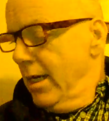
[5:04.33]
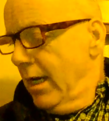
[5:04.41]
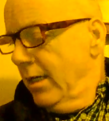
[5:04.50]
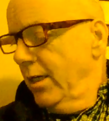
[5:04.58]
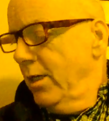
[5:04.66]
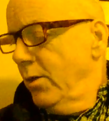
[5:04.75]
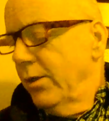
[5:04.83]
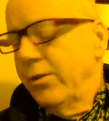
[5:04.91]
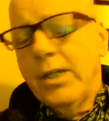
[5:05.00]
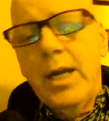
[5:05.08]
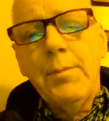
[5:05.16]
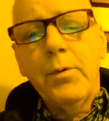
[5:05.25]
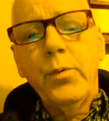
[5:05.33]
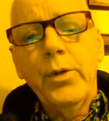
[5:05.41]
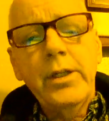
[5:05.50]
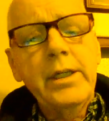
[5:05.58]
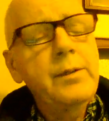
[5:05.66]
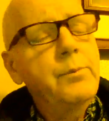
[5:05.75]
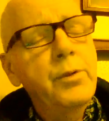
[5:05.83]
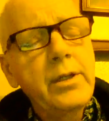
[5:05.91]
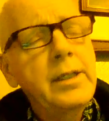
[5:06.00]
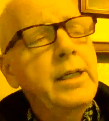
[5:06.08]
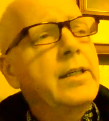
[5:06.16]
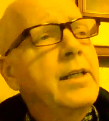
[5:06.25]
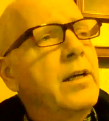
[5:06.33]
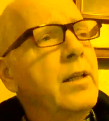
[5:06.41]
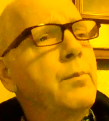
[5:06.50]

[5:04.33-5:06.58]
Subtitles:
I don't know. It's time to really, really get down